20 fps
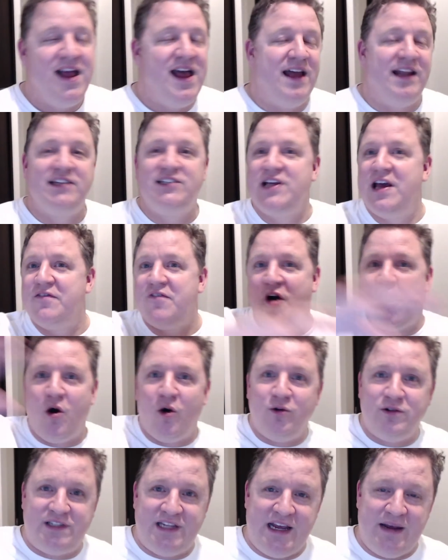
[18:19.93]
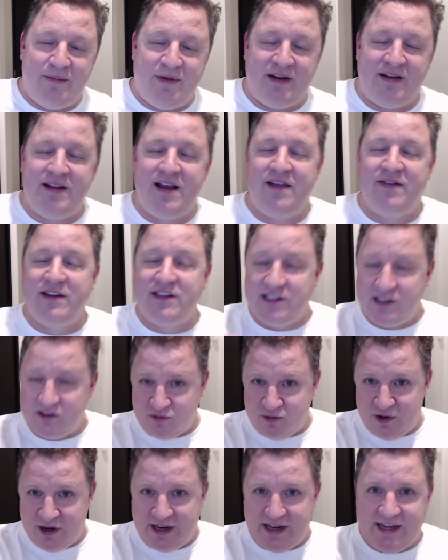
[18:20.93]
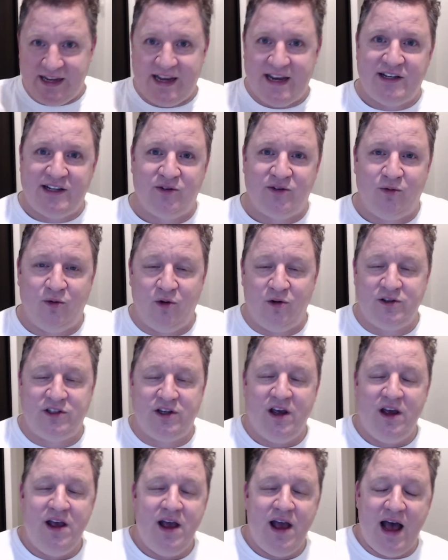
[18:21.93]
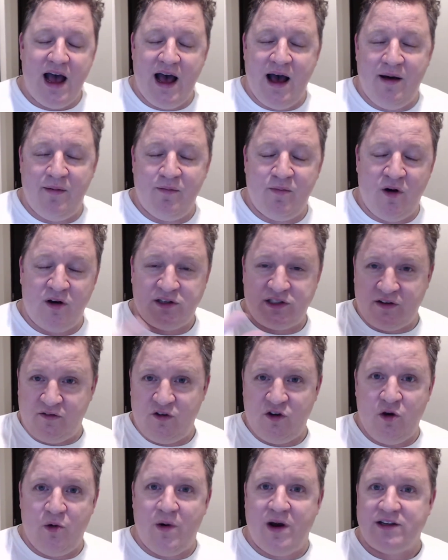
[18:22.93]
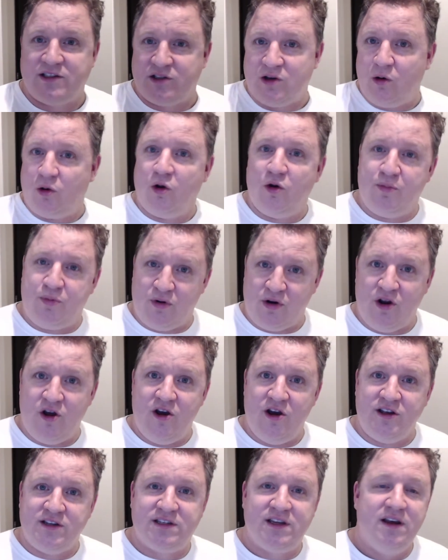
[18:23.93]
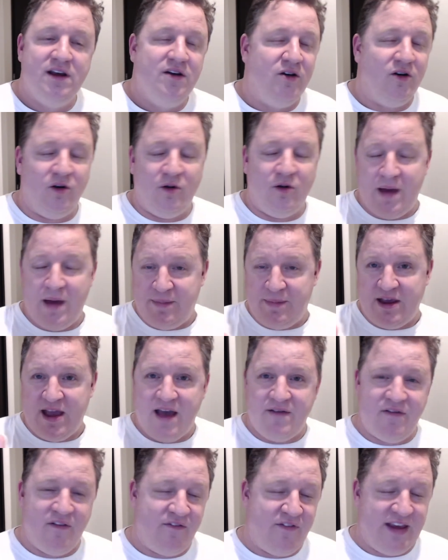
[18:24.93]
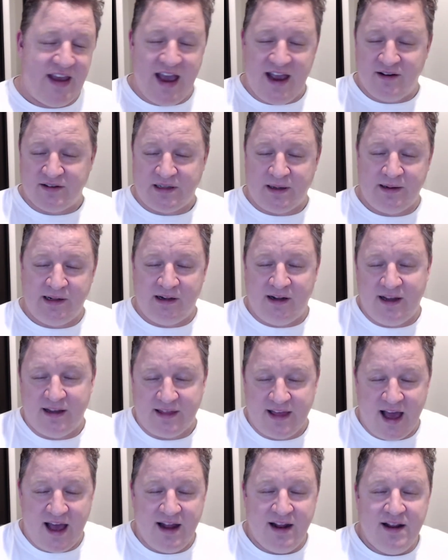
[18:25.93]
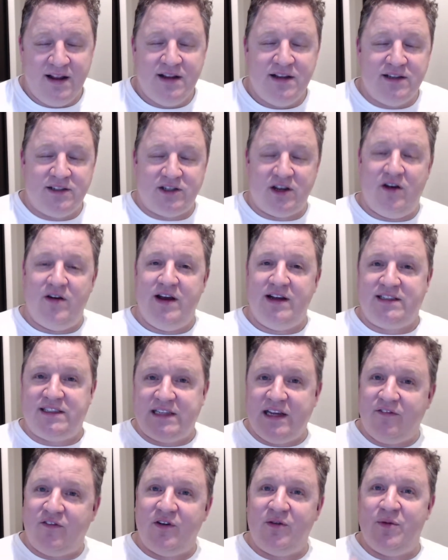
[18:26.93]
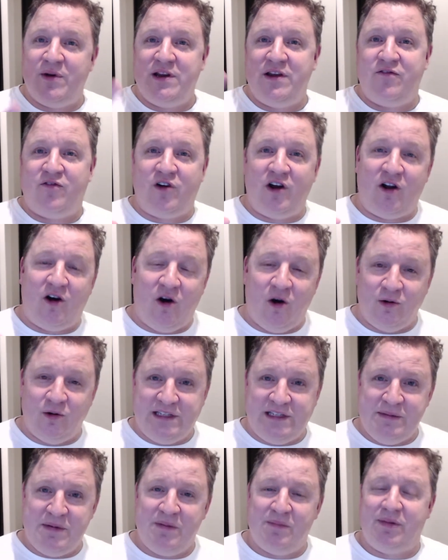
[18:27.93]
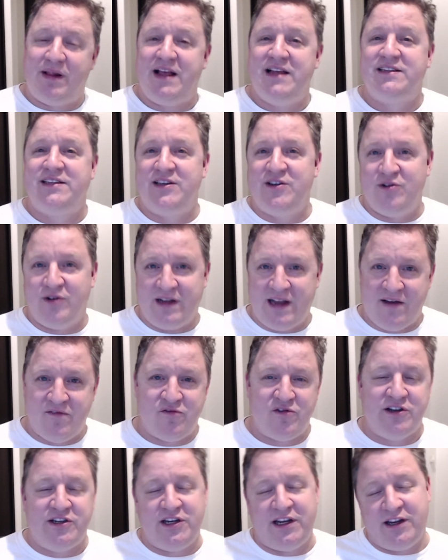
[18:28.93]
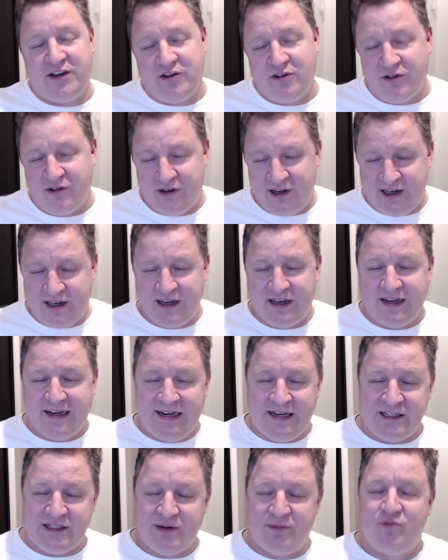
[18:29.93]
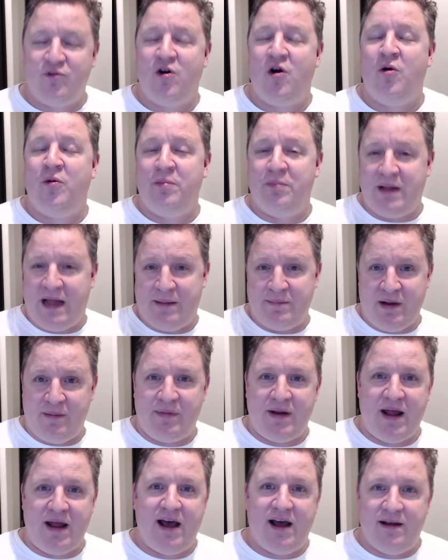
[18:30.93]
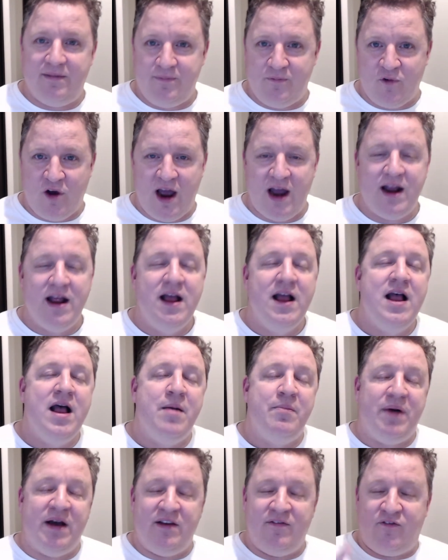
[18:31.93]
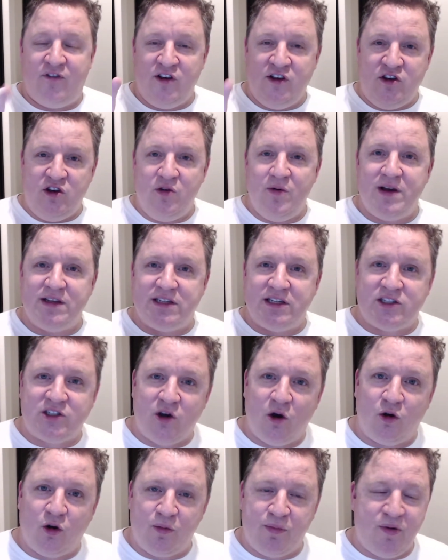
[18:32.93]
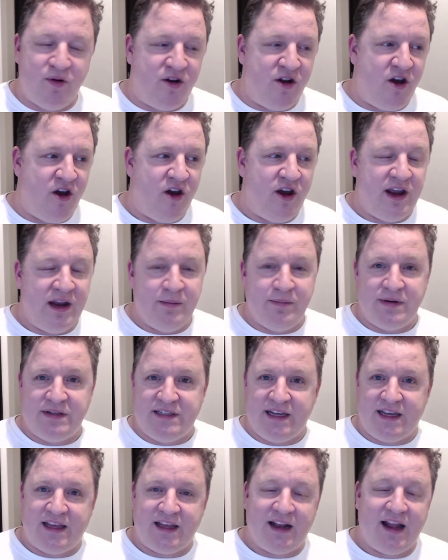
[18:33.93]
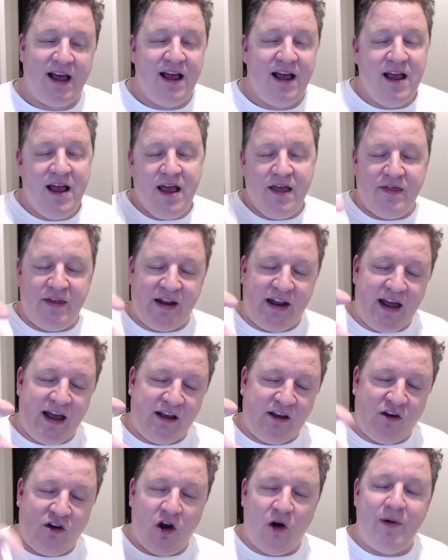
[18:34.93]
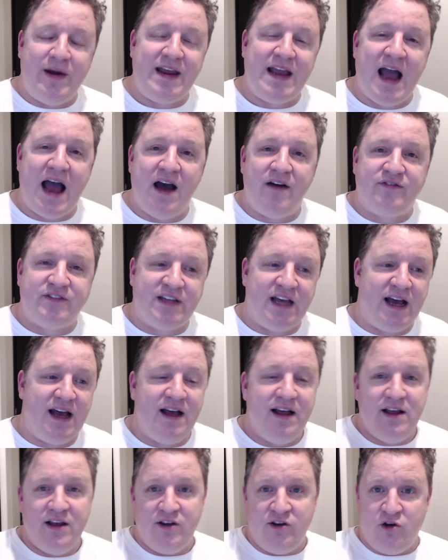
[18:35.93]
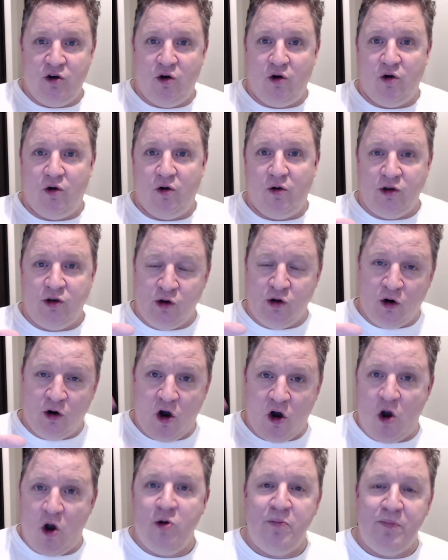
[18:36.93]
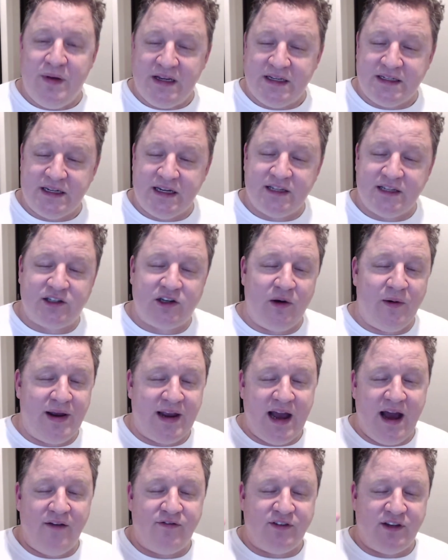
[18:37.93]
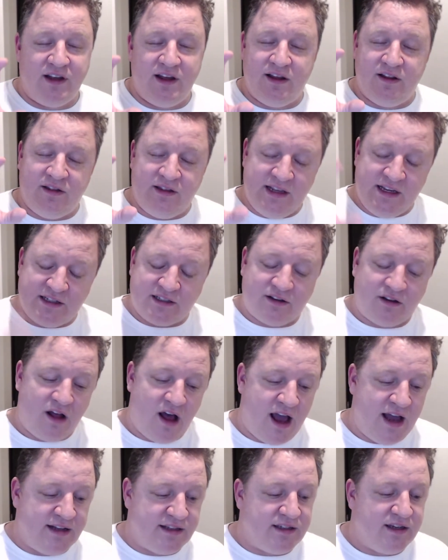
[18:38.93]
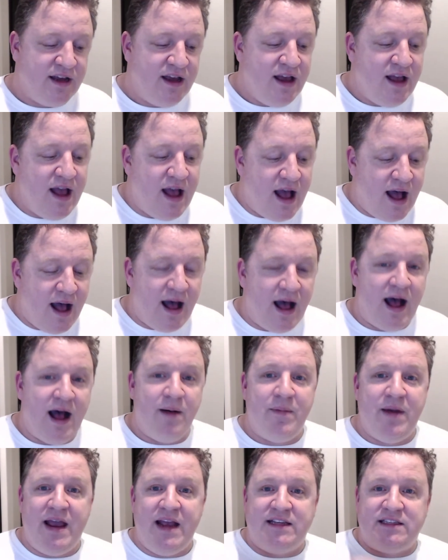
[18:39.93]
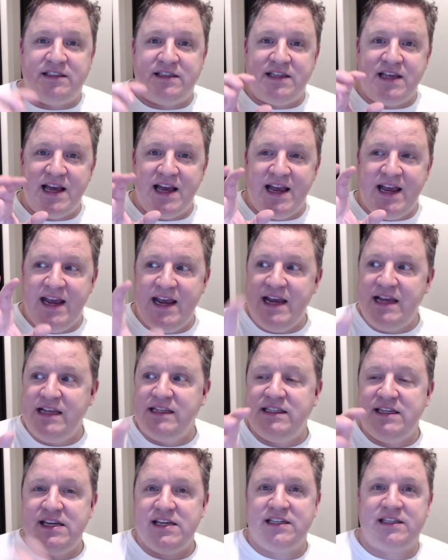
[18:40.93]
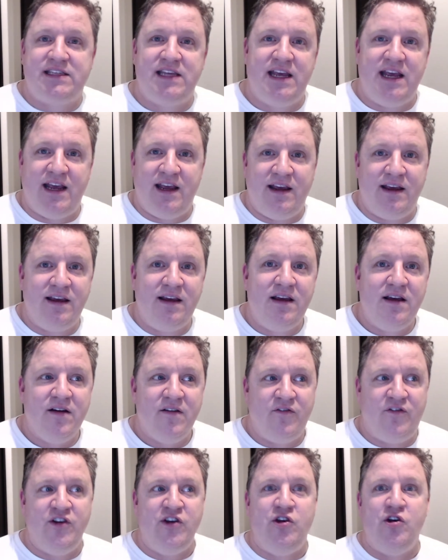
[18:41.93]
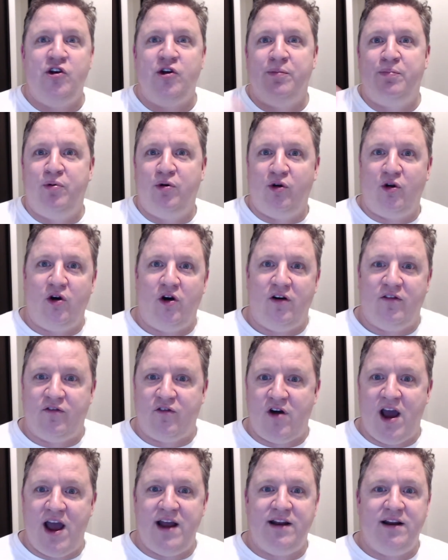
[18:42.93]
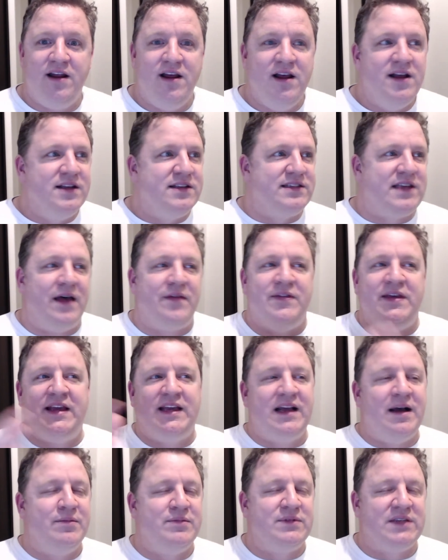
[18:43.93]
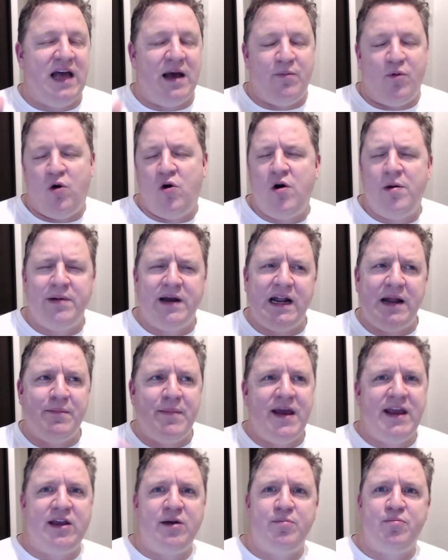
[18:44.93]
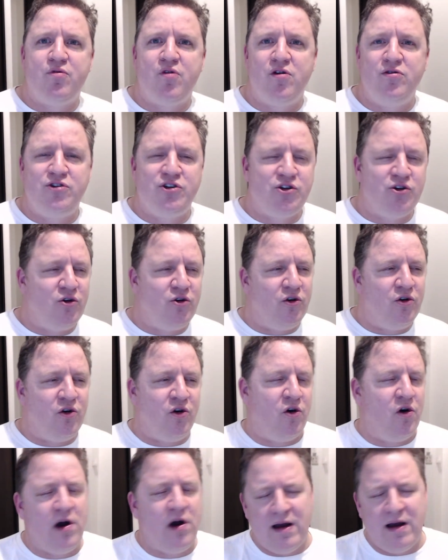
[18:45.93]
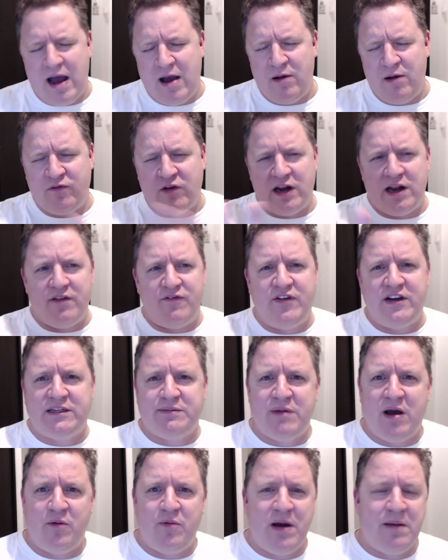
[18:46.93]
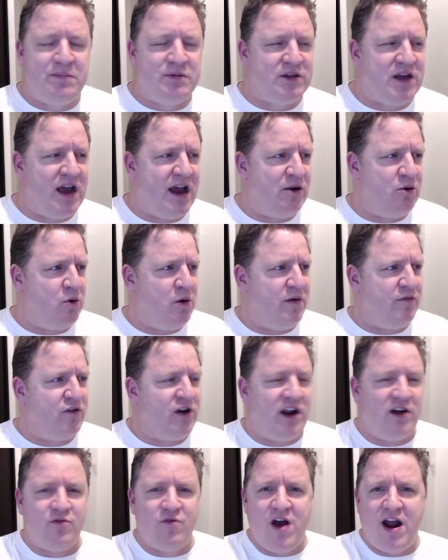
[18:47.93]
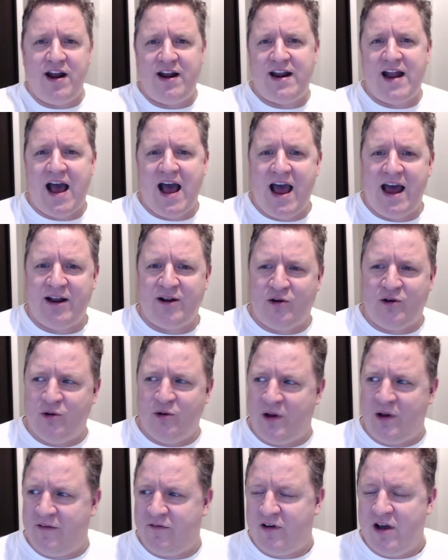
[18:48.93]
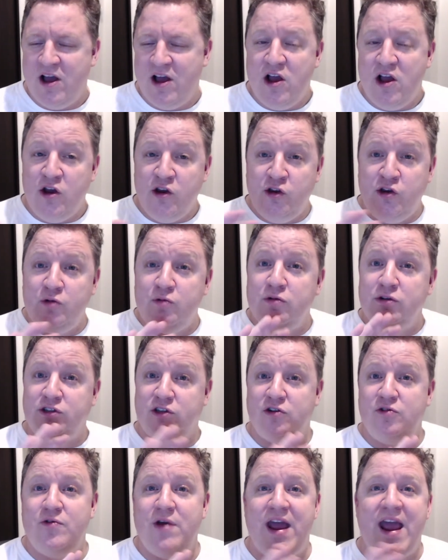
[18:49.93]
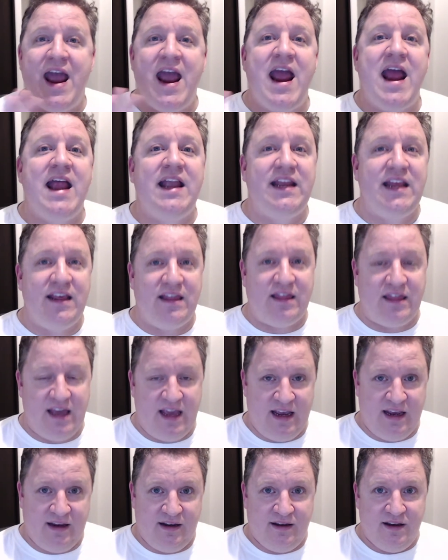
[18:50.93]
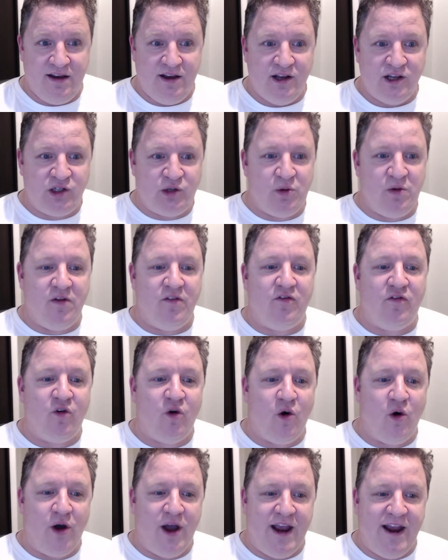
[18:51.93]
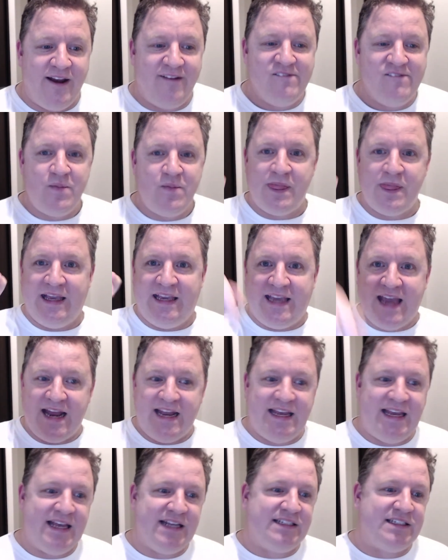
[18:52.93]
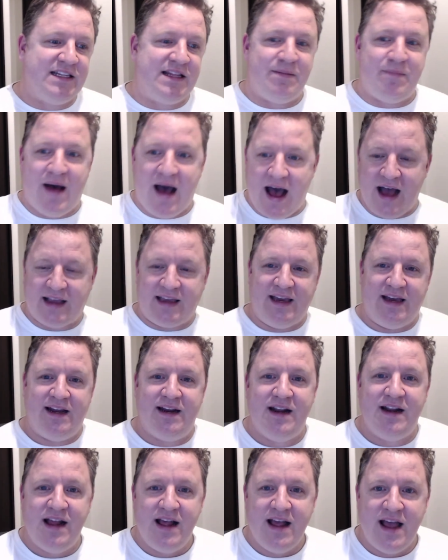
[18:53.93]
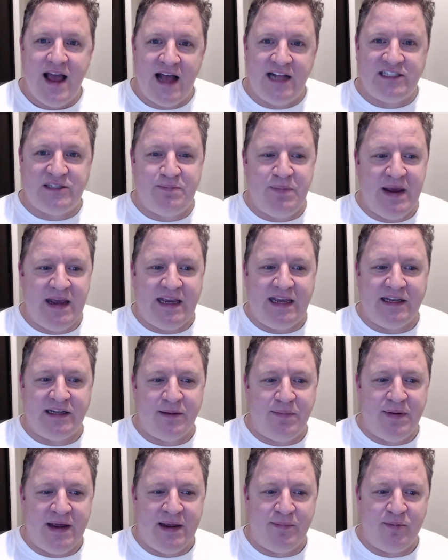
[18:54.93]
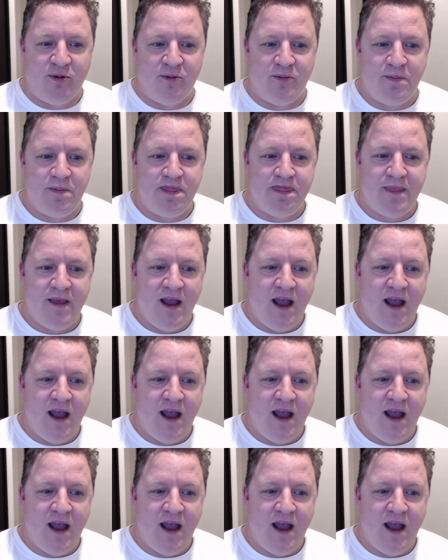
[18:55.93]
Unless you have a whole team. And this is really geared towards most of you who are solopreneurs, or maybe you have a VA or something like that. So it's different when you've got a whole team in place and you're leveraging and you're in a leadership role and blah, blah, blah, right? But for you as a solopreneur in particular that are going after your own business, going after these clients, it's the easiest thing for you to put off, right? Something comes up, or I'm going to make a brochure, or I've got to fix my website, or I've got to write an article. You will do anything to avoid getting into the market and speaking to people.